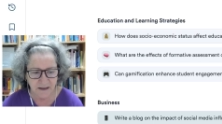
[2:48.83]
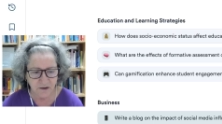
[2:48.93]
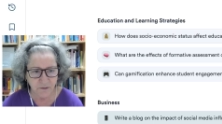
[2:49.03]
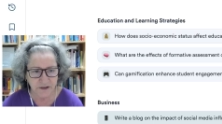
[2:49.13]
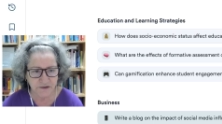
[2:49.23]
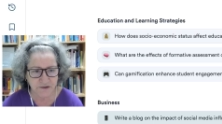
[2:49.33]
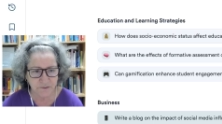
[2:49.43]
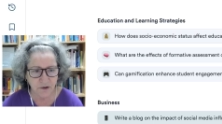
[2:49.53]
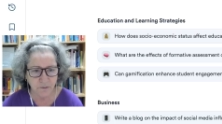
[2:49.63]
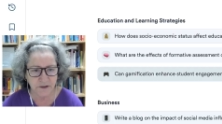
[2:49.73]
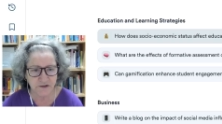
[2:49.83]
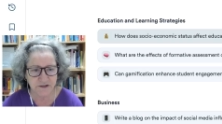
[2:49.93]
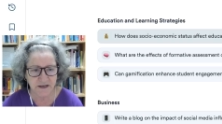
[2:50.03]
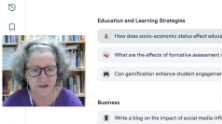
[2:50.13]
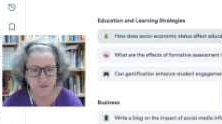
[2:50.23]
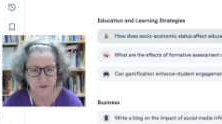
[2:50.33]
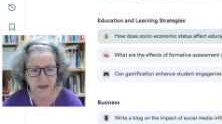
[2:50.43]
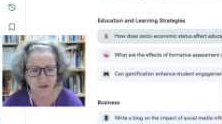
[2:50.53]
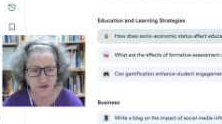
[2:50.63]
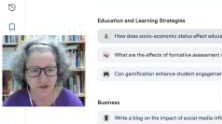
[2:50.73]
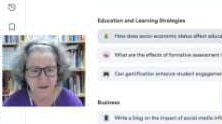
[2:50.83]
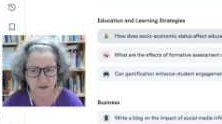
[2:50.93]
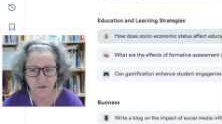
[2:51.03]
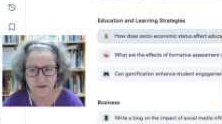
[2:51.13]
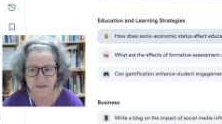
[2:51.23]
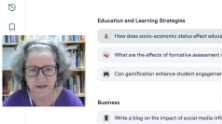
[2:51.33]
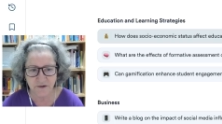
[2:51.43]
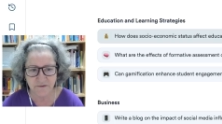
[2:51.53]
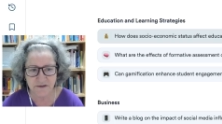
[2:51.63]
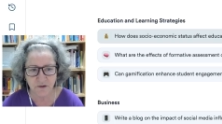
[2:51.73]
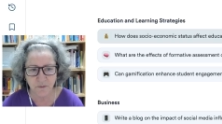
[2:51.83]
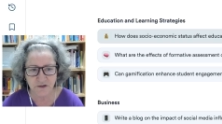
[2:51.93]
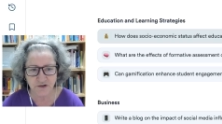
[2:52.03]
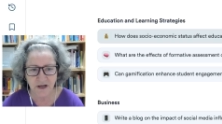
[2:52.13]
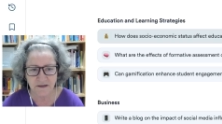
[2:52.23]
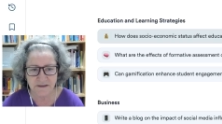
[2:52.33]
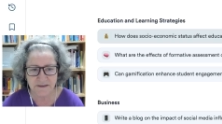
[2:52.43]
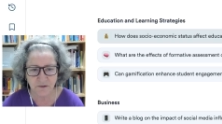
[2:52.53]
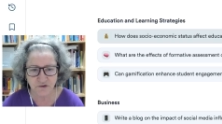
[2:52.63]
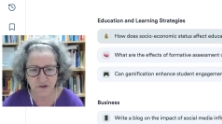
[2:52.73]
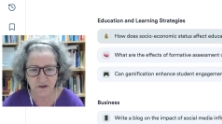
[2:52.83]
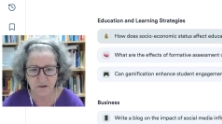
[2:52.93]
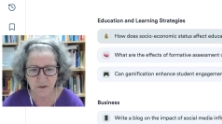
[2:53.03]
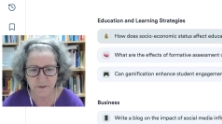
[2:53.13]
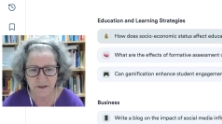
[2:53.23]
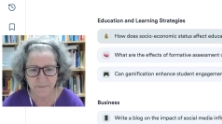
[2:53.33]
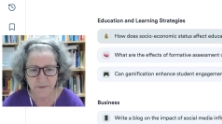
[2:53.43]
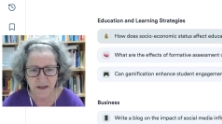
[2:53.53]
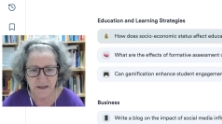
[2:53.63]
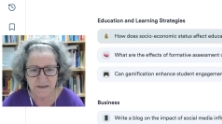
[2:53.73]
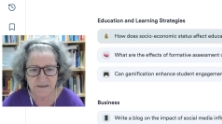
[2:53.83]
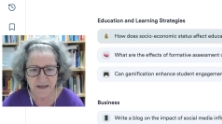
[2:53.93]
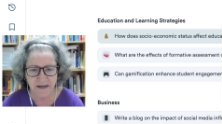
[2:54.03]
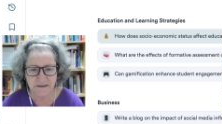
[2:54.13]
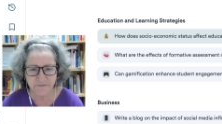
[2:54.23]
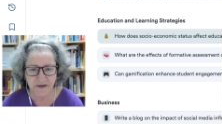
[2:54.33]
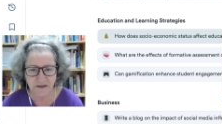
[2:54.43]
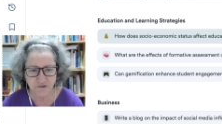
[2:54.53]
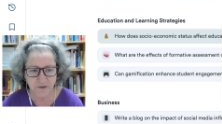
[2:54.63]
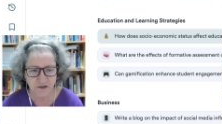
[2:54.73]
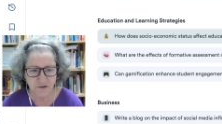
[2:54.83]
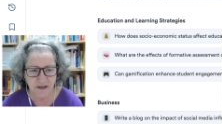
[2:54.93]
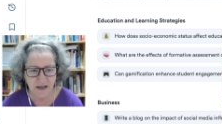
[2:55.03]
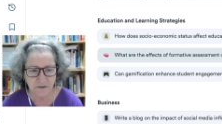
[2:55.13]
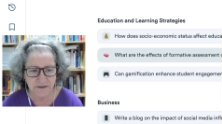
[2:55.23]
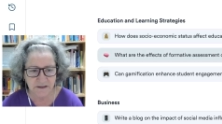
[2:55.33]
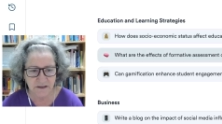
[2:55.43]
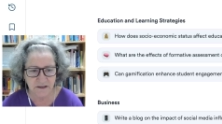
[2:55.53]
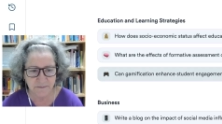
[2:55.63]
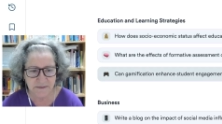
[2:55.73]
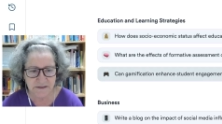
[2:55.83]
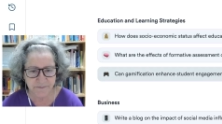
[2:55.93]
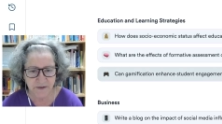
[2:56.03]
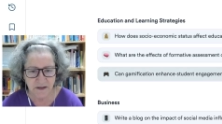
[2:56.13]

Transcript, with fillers: Going to go into education. Notice here there's a question: how does socioeconomic status affect educational outcomes?